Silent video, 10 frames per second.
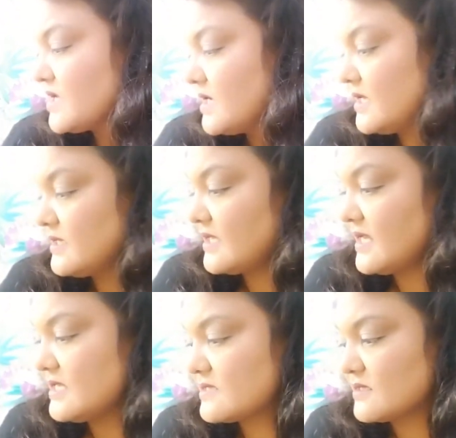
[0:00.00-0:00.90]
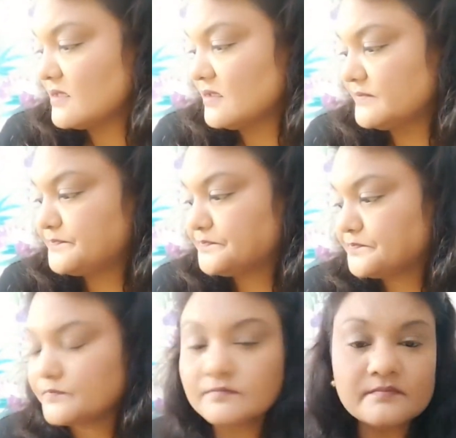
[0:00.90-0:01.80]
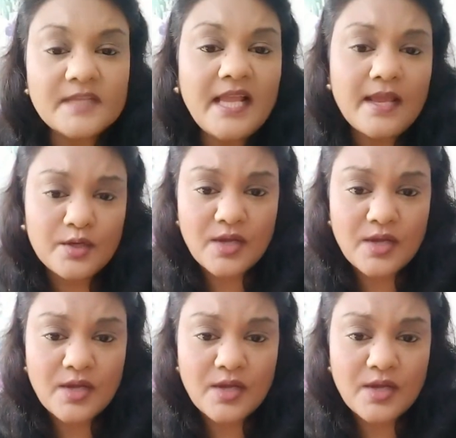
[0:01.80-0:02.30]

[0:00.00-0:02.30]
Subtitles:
In case you